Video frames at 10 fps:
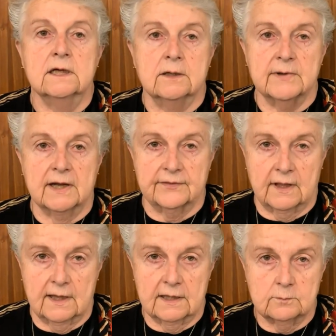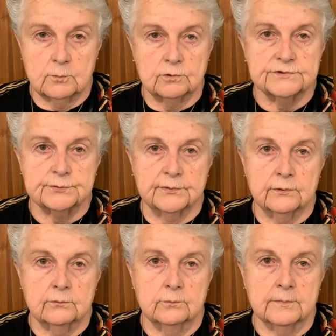about the animals with
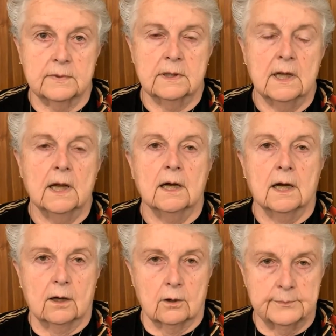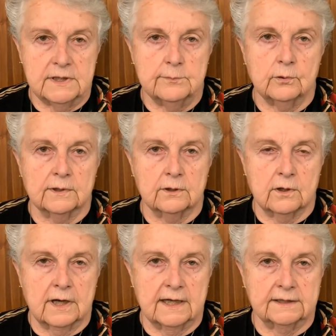whom our people
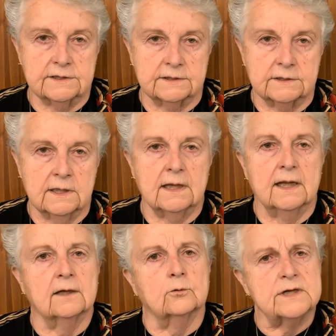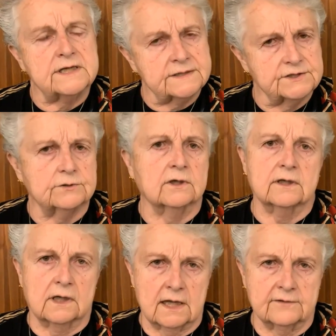interacted, and
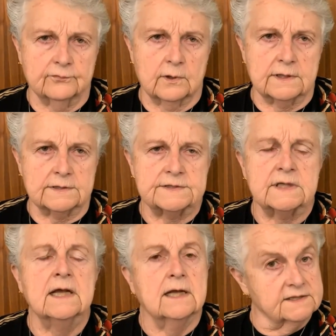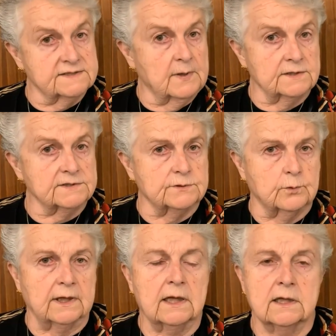reconstruct lifeways as best
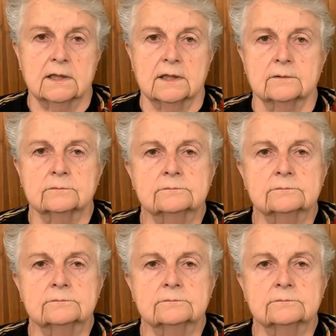we can.